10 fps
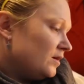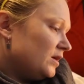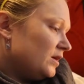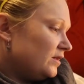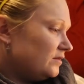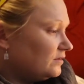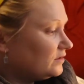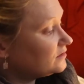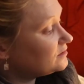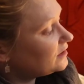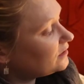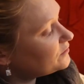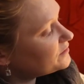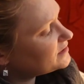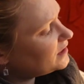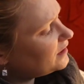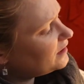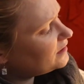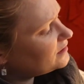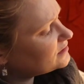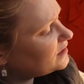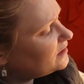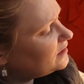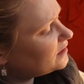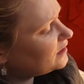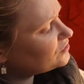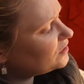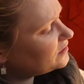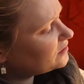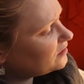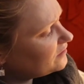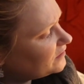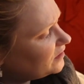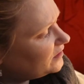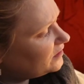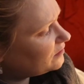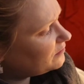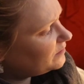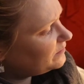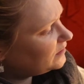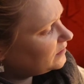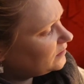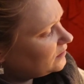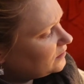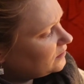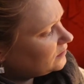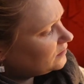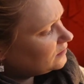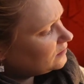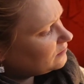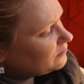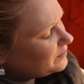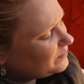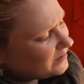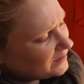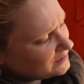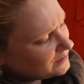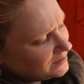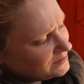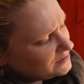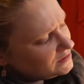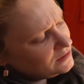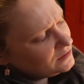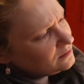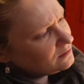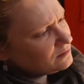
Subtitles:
And it doesn't tell you the size. I think I tried to carve it on here. It might be like 19.